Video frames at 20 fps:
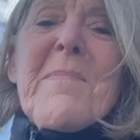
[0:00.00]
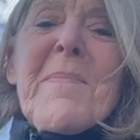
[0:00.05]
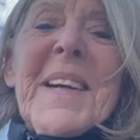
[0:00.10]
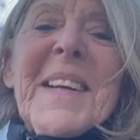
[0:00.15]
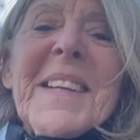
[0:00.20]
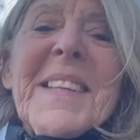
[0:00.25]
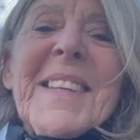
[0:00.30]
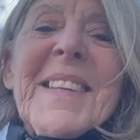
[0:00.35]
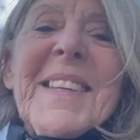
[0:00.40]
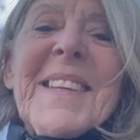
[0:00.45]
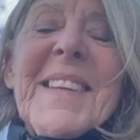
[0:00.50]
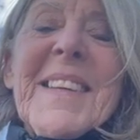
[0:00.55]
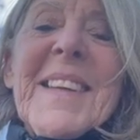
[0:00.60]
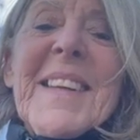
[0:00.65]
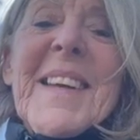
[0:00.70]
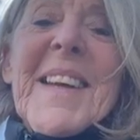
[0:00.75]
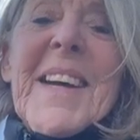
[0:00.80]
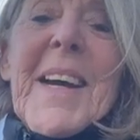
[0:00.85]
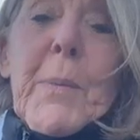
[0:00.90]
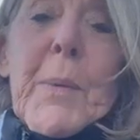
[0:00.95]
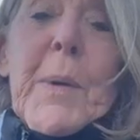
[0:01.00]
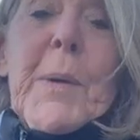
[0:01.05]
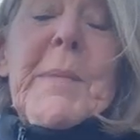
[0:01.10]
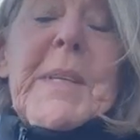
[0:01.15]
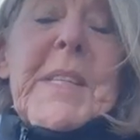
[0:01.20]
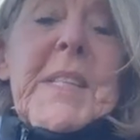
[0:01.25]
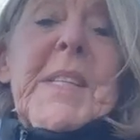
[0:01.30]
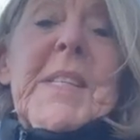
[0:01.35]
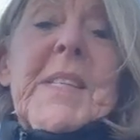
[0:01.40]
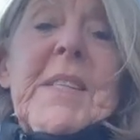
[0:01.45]
But I will
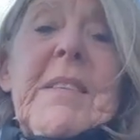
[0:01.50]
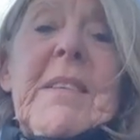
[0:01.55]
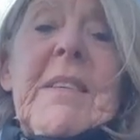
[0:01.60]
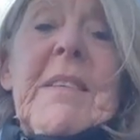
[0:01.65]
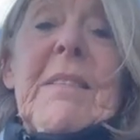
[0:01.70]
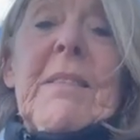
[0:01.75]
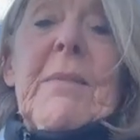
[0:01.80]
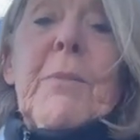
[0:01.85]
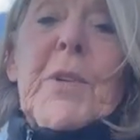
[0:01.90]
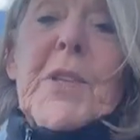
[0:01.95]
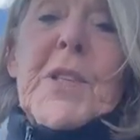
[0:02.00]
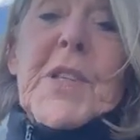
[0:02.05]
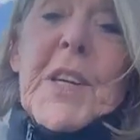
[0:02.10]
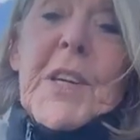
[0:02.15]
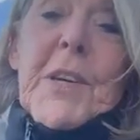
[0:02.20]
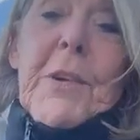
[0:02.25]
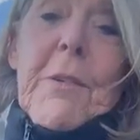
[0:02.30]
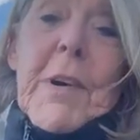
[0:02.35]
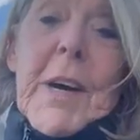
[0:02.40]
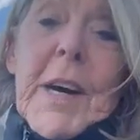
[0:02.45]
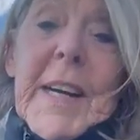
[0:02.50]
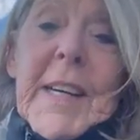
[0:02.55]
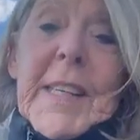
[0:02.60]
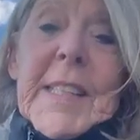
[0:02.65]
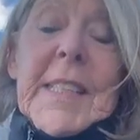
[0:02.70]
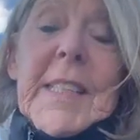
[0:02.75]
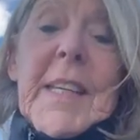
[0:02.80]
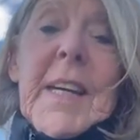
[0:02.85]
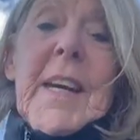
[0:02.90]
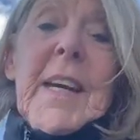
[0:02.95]
miss watching you
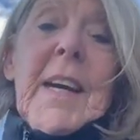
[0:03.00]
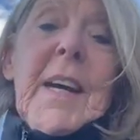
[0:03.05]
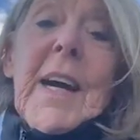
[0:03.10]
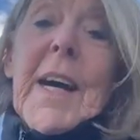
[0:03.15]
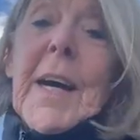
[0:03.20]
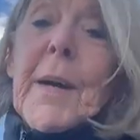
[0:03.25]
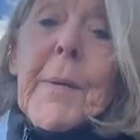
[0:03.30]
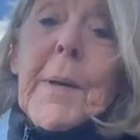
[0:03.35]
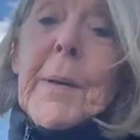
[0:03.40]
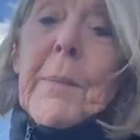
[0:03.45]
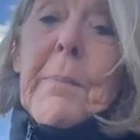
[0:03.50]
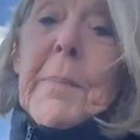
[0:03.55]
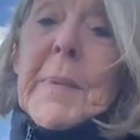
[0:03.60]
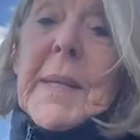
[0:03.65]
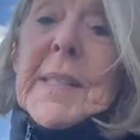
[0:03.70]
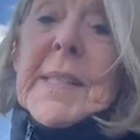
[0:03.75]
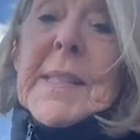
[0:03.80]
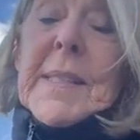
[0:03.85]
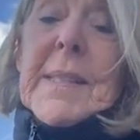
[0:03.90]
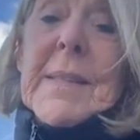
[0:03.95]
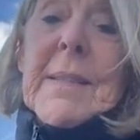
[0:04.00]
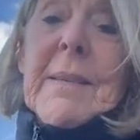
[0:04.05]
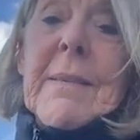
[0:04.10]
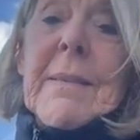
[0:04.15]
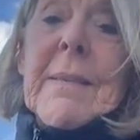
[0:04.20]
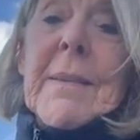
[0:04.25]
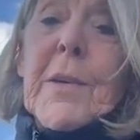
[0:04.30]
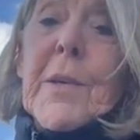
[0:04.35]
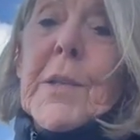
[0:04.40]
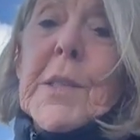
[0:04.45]
ride. I won't miss
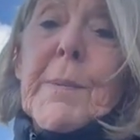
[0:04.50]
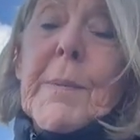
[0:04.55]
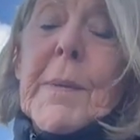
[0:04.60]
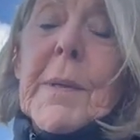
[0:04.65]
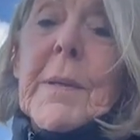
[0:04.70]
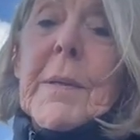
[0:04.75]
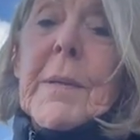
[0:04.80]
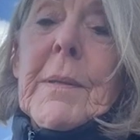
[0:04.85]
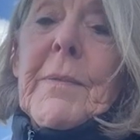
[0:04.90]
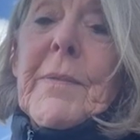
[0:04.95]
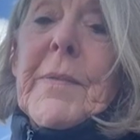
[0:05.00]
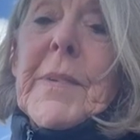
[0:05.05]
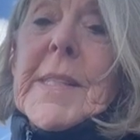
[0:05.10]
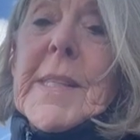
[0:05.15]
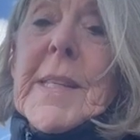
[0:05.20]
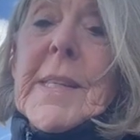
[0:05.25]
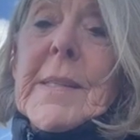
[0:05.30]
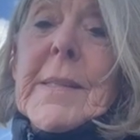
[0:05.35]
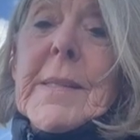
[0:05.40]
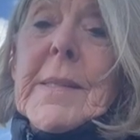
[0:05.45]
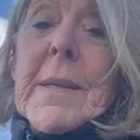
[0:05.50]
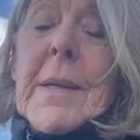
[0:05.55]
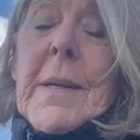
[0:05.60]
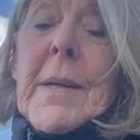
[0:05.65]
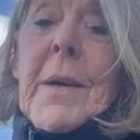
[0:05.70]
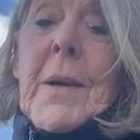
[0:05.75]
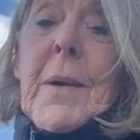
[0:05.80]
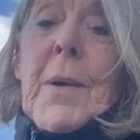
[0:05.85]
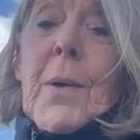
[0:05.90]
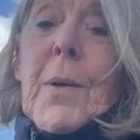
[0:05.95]
the hospital visits
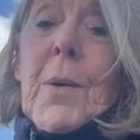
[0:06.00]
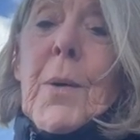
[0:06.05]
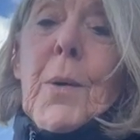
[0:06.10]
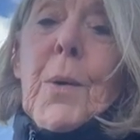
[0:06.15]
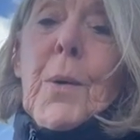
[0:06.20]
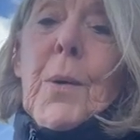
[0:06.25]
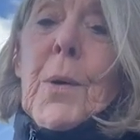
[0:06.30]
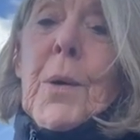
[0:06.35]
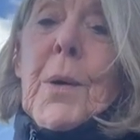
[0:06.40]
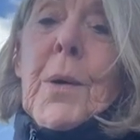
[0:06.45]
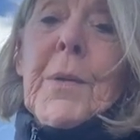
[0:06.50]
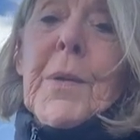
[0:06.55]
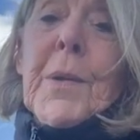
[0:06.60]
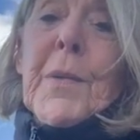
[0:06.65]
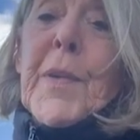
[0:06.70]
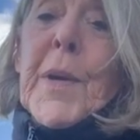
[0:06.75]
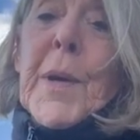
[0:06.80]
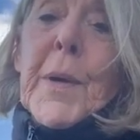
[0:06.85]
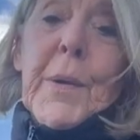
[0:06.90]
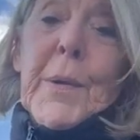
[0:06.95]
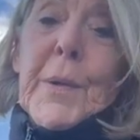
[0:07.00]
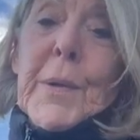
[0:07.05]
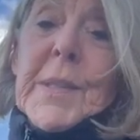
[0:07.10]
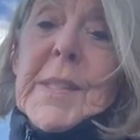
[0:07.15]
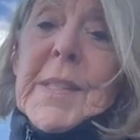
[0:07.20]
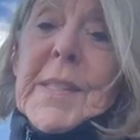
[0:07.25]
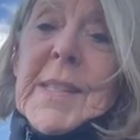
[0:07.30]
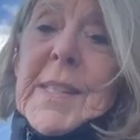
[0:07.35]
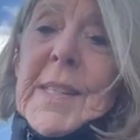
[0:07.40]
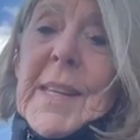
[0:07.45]
or the phone
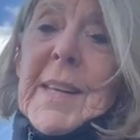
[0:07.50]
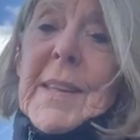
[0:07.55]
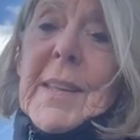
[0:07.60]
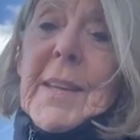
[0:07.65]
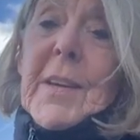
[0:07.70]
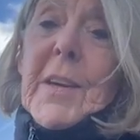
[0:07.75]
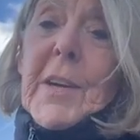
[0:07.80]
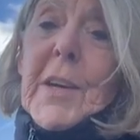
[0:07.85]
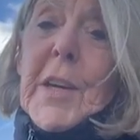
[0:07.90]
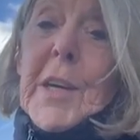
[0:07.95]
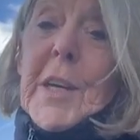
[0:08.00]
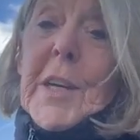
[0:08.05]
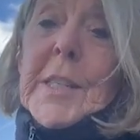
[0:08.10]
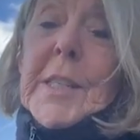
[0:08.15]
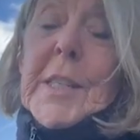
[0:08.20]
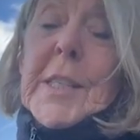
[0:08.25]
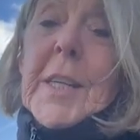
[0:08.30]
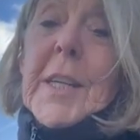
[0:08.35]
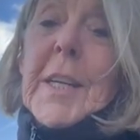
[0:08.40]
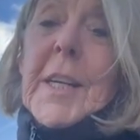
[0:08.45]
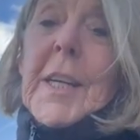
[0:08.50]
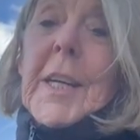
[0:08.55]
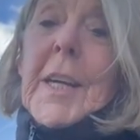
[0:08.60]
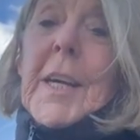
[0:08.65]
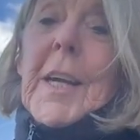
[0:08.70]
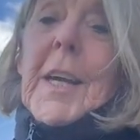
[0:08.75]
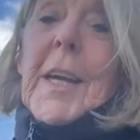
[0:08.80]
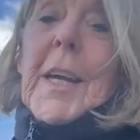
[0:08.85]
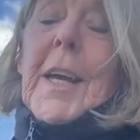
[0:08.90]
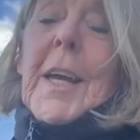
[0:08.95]
calls to say that you're hurt.
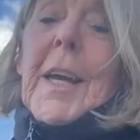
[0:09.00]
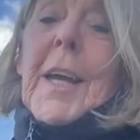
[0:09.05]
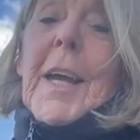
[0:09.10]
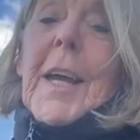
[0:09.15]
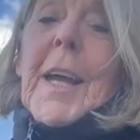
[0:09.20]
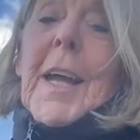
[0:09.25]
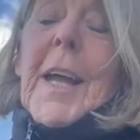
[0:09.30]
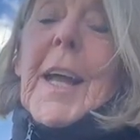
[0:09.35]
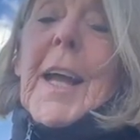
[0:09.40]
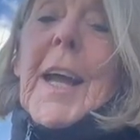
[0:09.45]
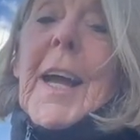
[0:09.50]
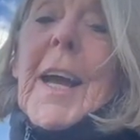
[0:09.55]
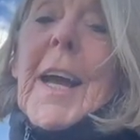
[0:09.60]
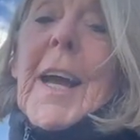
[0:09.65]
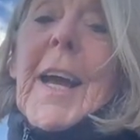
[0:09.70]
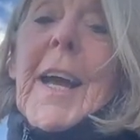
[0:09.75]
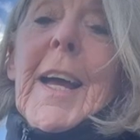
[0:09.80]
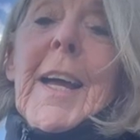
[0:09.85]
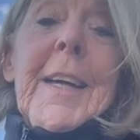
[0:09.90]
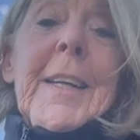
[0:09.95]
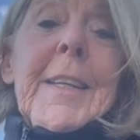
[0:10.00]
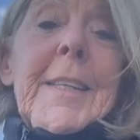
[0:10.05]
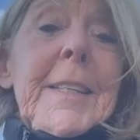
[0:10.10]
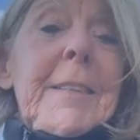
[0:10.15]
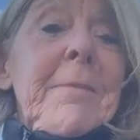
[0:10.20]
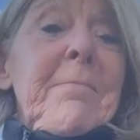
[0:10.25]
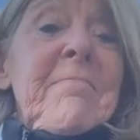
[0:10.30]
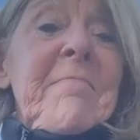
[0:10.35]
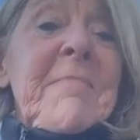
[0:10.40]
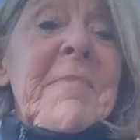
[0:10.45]
And
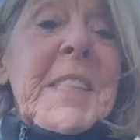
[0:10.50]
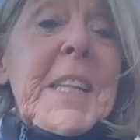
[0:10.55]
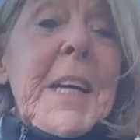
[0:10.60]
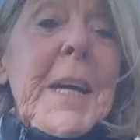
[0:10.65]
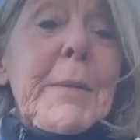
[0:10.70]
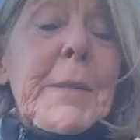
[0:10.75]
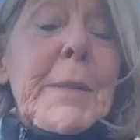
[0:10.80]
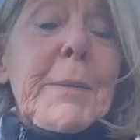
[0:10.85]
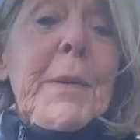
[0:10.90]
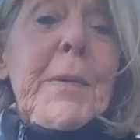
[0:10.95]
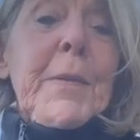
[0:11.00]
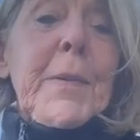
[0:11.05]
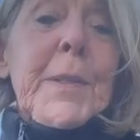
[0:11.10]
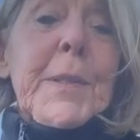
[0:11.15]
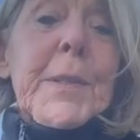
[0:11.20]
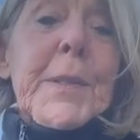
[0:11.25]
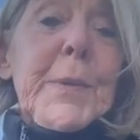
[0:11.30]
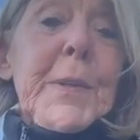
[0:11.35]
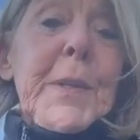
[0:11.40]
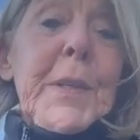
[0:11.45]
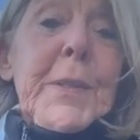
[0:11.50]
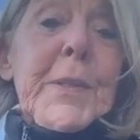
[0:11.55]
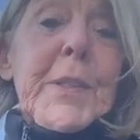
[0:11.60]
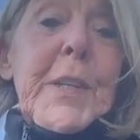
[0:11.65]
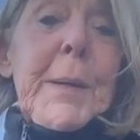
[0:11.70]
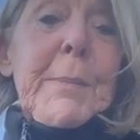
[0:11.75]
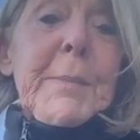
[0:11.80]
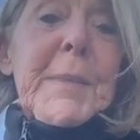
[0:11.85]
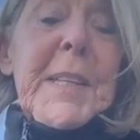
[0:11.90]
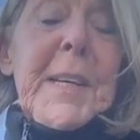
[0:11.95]
it's time to move on to a new
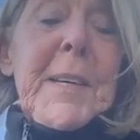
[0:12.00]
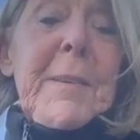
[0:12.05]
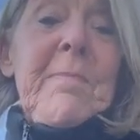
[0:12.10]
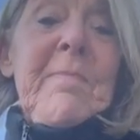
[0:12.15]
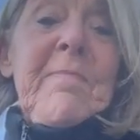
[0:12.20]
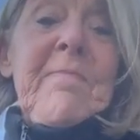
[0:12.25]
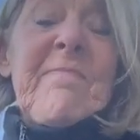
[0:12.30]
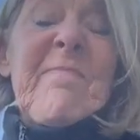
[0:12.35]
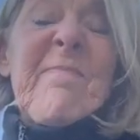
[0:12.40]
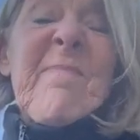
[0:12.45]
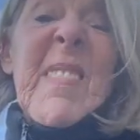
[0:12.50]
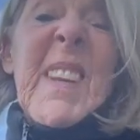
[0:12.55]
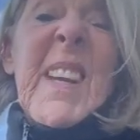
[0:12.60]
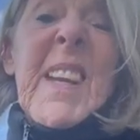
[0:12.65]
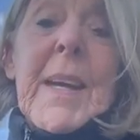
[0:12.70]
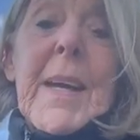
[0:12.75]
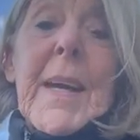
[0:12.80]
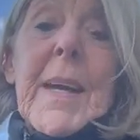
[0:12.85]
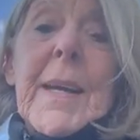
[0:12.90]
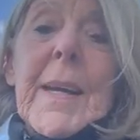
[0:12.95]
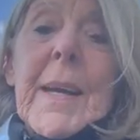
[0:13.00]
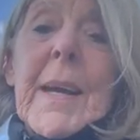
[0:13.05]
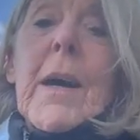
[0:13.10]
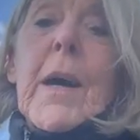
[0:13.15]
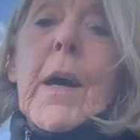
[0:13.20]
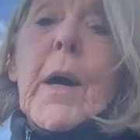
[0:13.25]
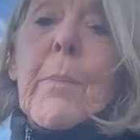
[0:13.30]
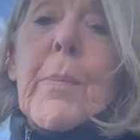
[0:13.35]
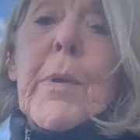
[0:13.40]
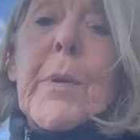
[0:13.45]
chapter and
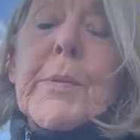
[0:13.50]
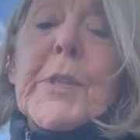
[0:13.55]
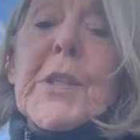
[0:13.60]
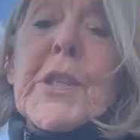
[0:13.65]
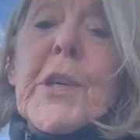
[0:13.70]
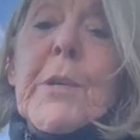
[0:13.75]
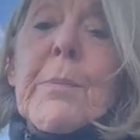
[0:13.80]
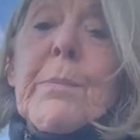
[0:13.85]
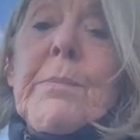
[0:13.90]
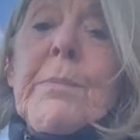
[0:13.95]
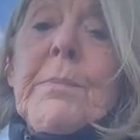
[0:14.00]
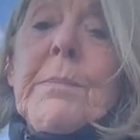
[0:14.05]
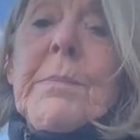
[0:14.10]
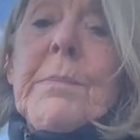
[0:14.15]
get a proper job.